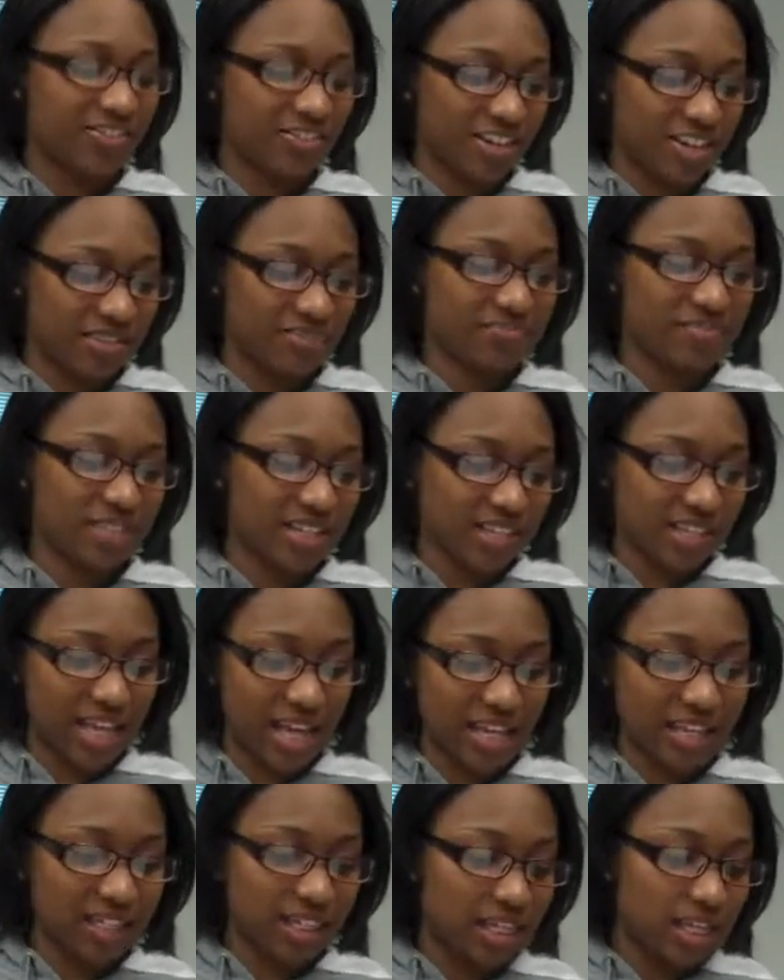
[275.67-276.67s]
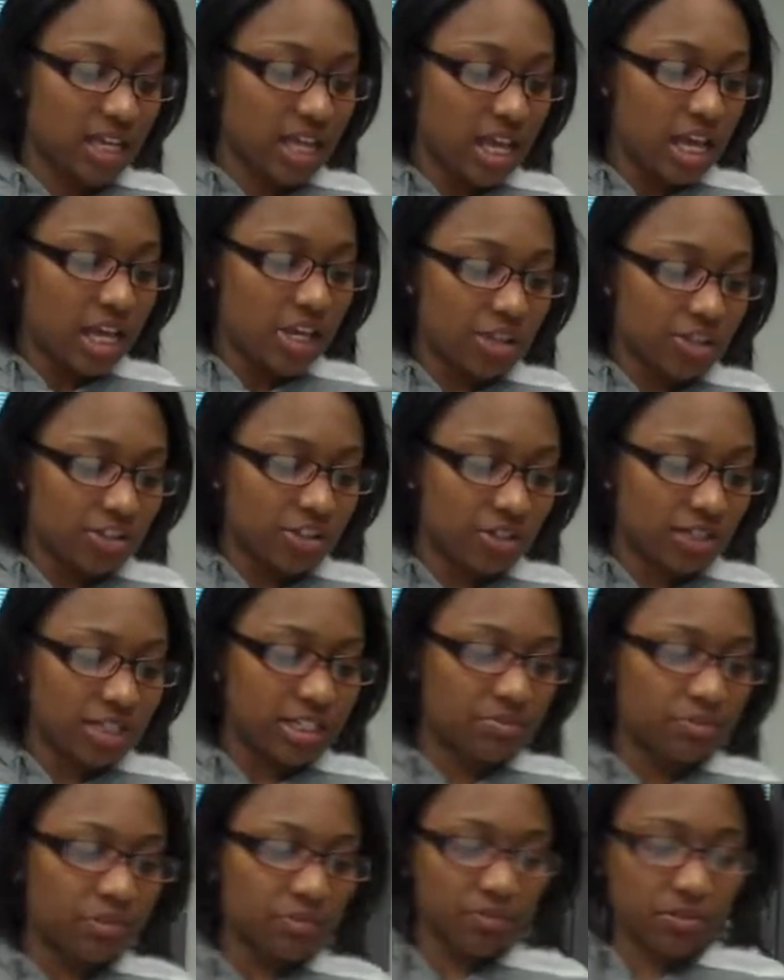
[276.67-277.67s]
Great. Exactly. So,
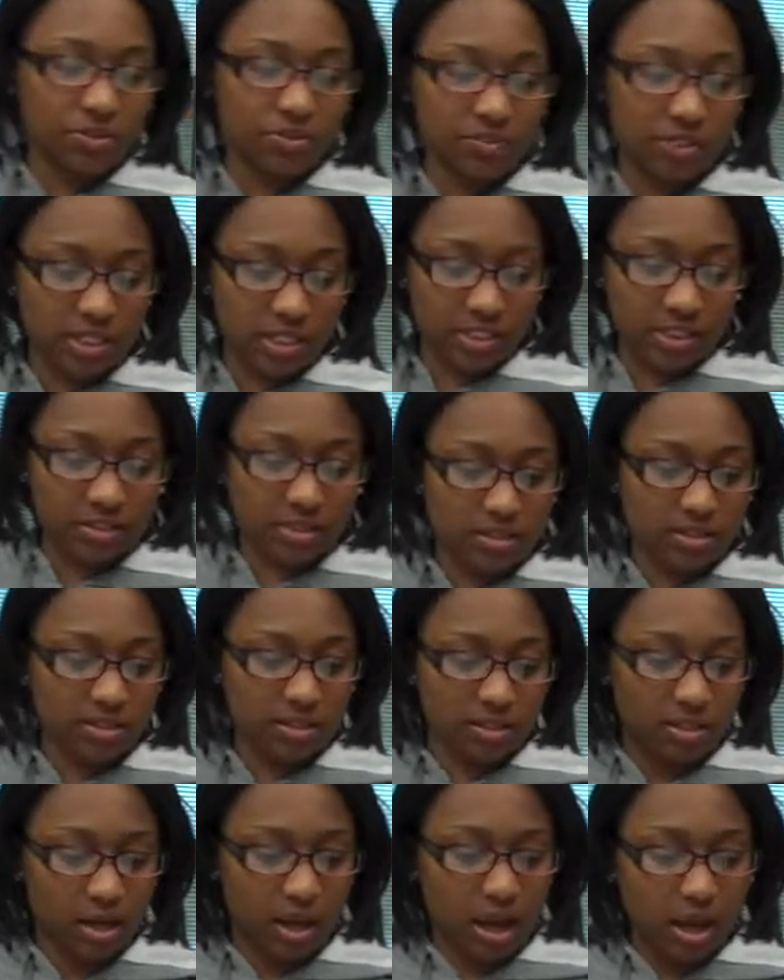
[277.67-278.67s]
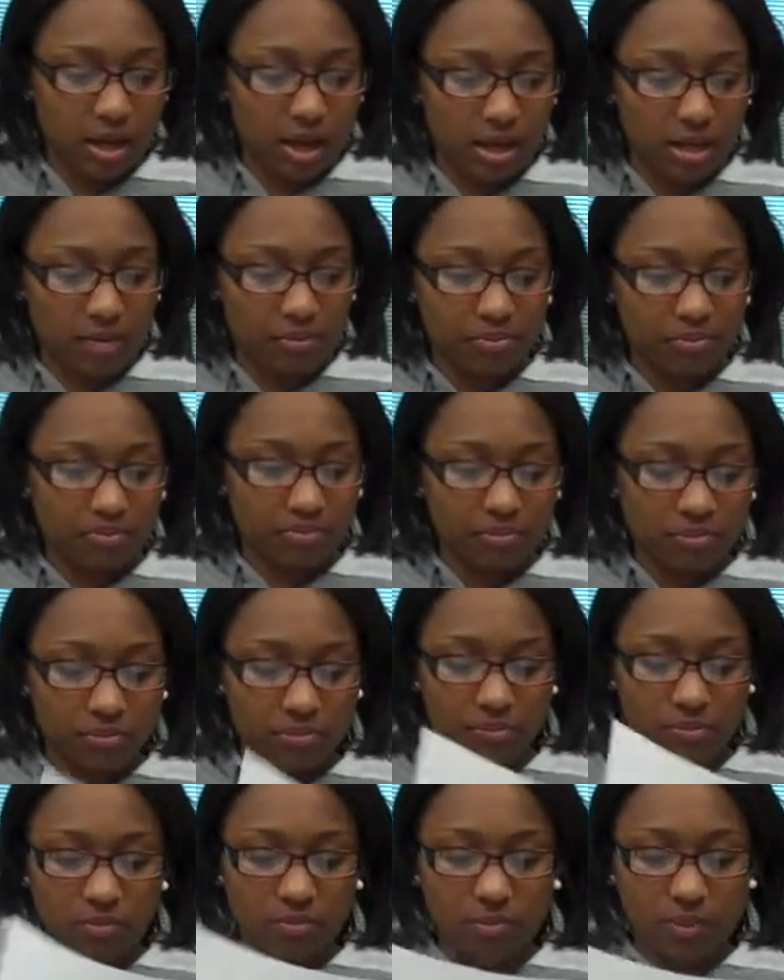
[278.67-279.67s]
let's move to synthesis.
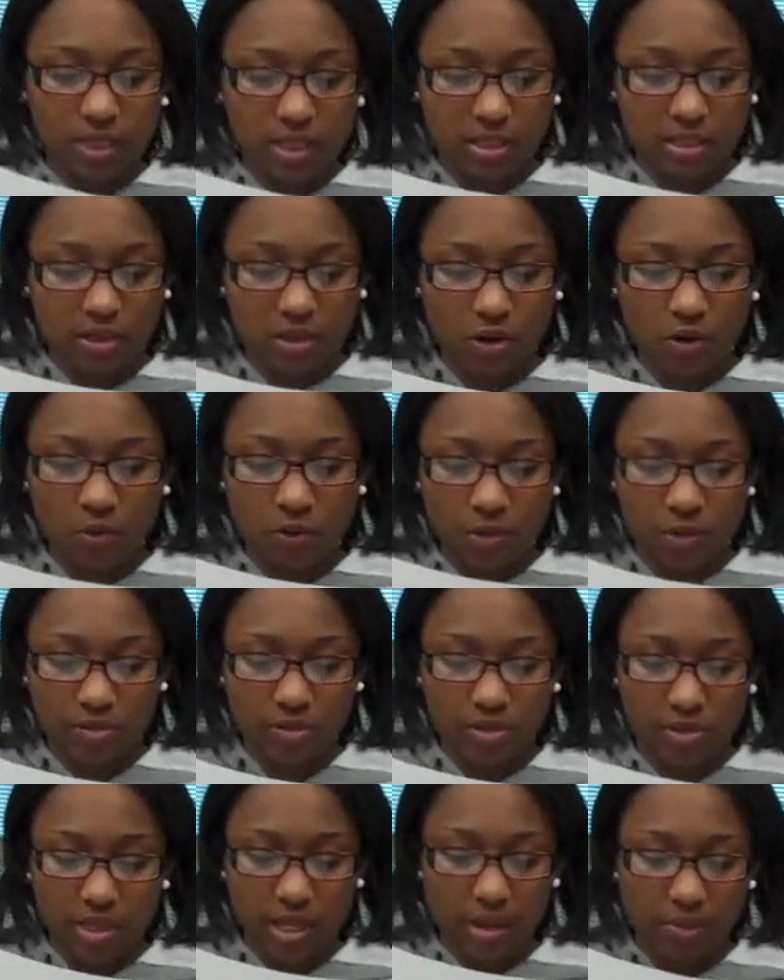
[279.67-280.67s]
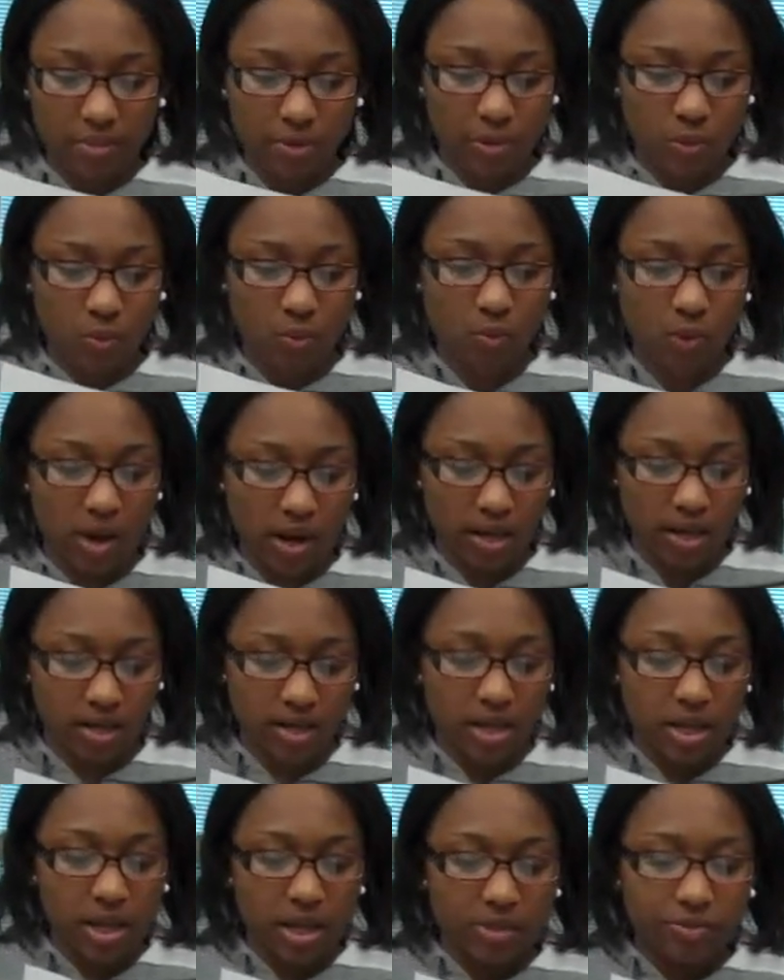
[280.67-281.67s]
Let's go with number 1.
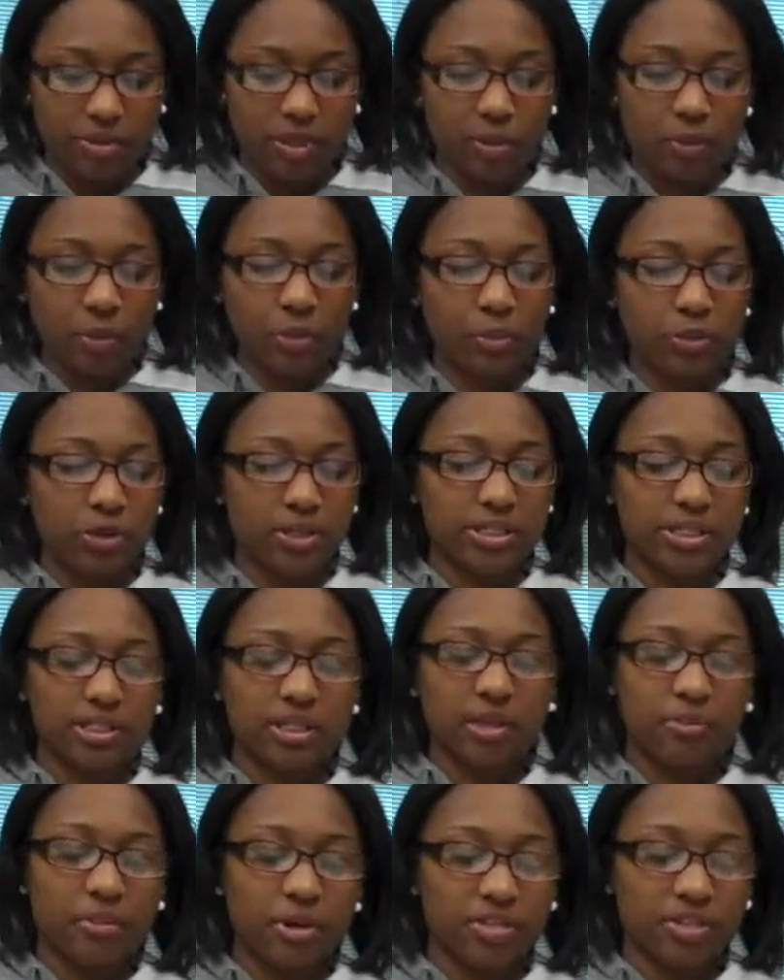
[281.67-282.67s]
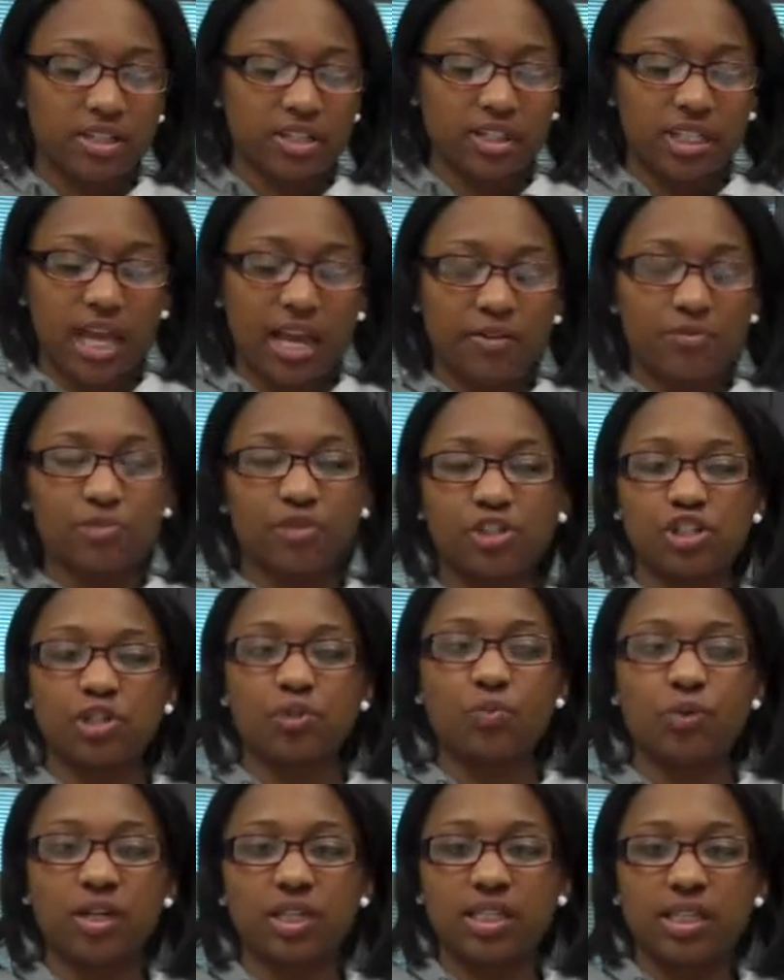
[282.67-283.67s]
There were points in the mother's life when
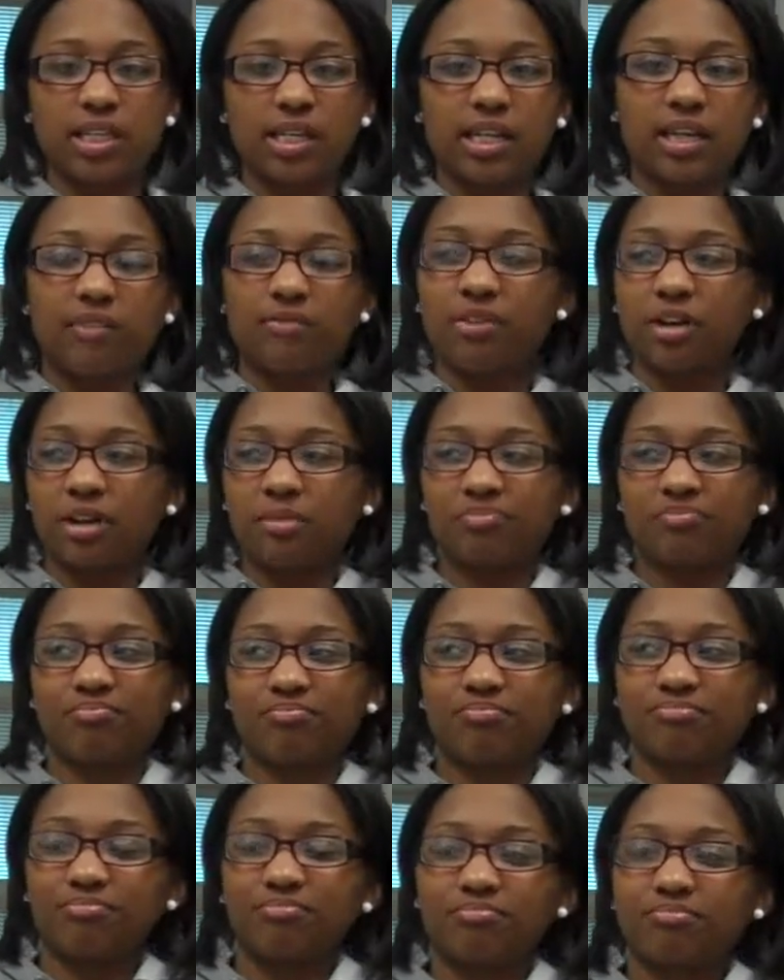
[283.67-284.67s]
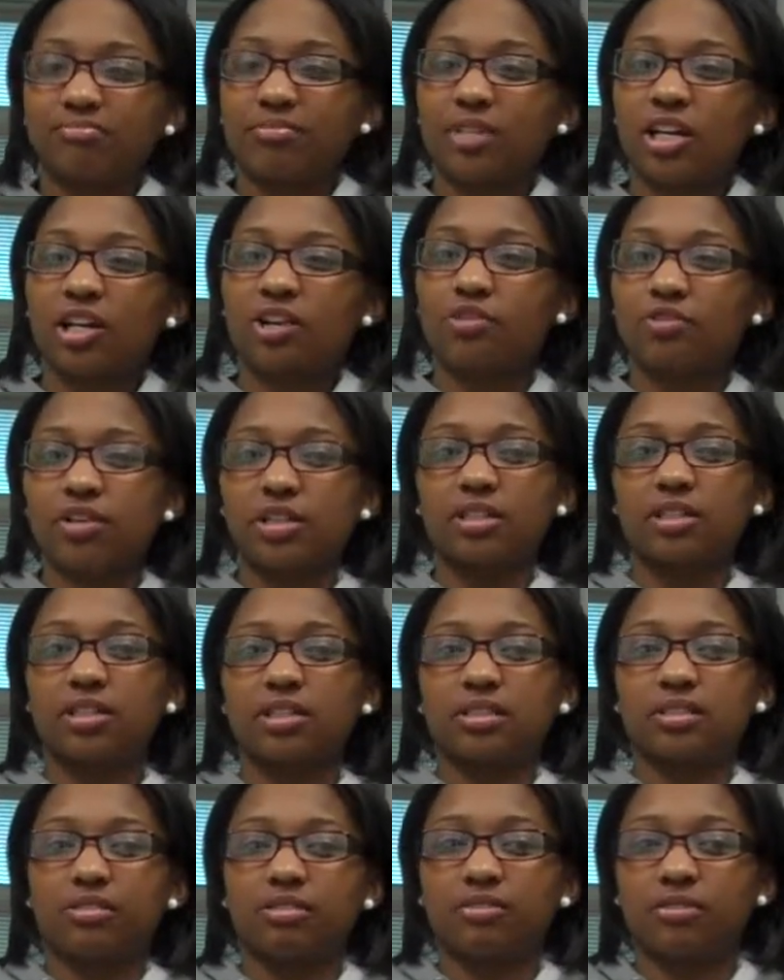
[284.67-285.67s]
she wanted to give up. Agree or
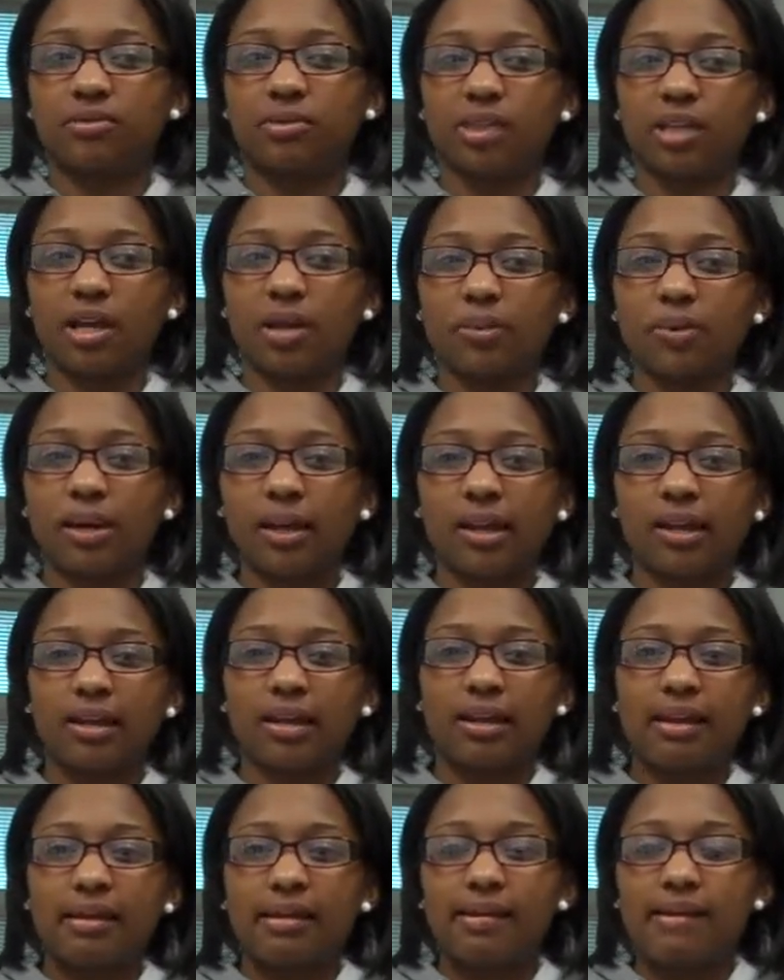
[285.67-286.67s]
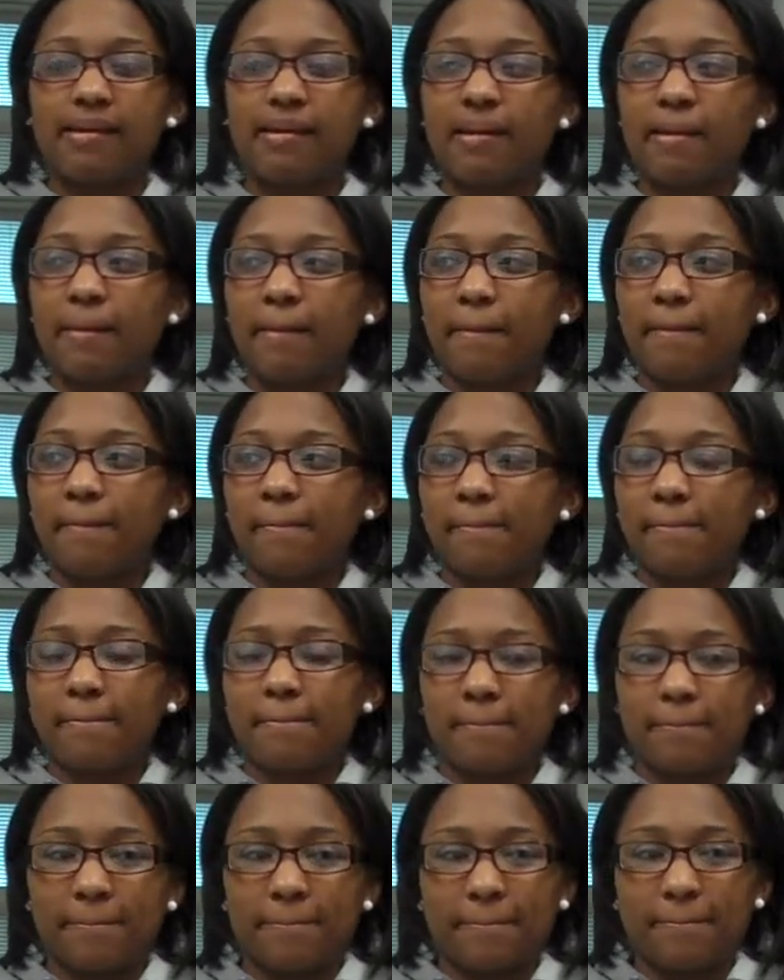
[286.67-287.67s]
disagree with that
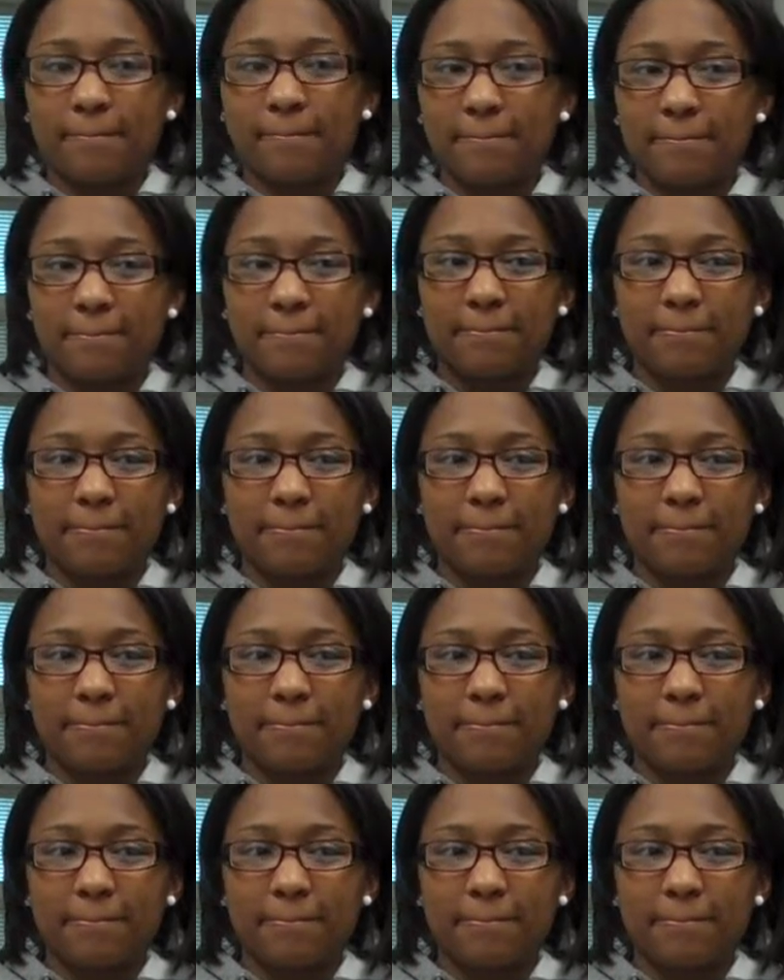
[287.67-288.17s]
one?